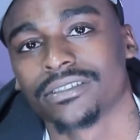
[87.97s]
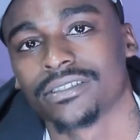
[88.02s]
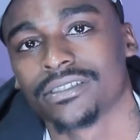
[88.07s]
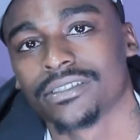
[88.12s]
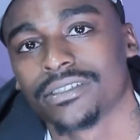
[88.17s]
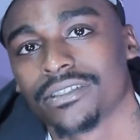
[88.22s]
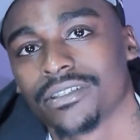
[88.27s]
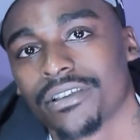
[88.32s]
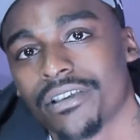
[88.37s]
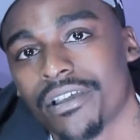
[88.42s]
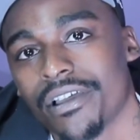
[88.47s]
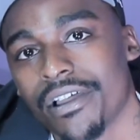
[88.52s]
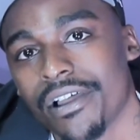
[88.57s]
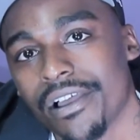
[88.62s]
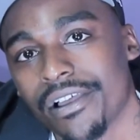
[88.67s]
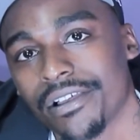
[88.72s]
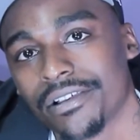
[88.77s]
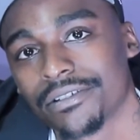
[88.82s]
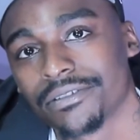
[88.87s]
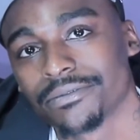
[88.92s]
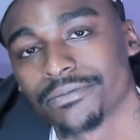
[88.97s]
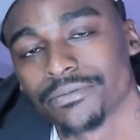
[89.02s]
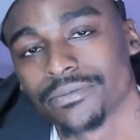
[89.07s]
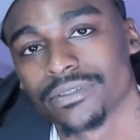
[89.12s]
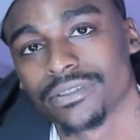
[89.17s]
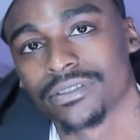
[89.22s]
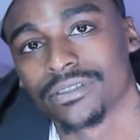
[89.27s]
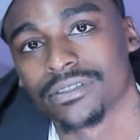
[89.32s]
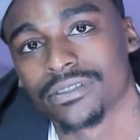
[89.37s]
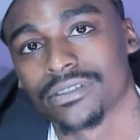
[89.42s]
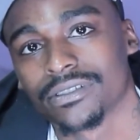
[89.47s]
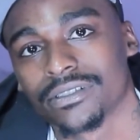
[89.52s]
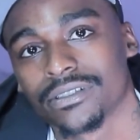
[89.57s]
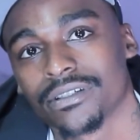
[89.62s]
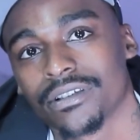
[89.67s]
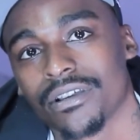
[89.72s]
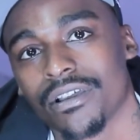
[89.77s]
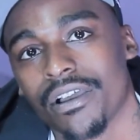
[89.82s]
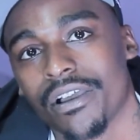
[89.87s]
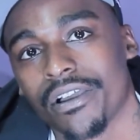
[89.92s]
was something for you to
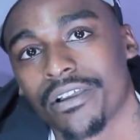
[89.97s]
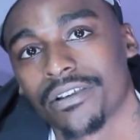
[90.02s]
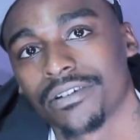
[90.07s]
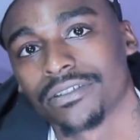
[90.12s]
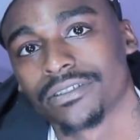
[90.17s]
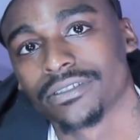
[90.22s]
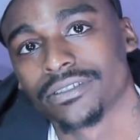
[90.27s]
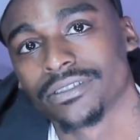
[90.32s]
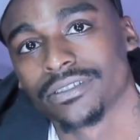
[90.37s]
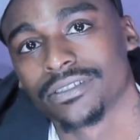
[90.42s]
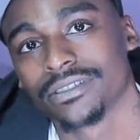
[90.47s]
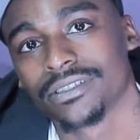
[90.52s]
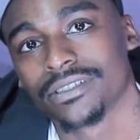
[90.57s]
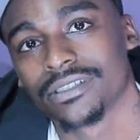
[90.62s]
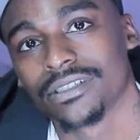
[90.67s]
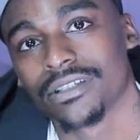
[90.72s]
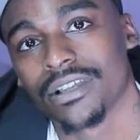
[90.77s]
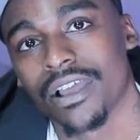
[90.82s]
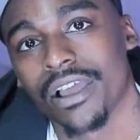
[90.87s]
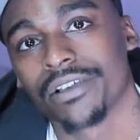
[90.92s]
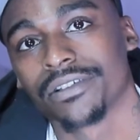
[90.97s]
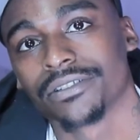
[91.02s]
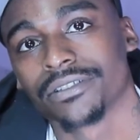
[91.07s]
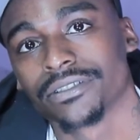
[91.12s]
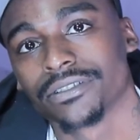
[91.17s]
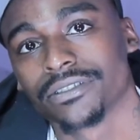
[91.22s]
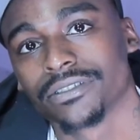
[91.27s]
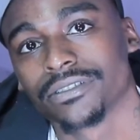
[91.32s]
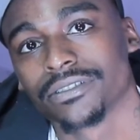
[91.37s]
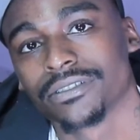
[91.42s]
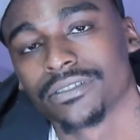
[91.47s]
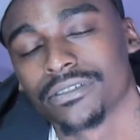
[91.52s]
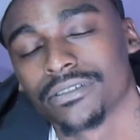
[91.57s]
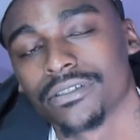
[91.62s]
cultivate a few skills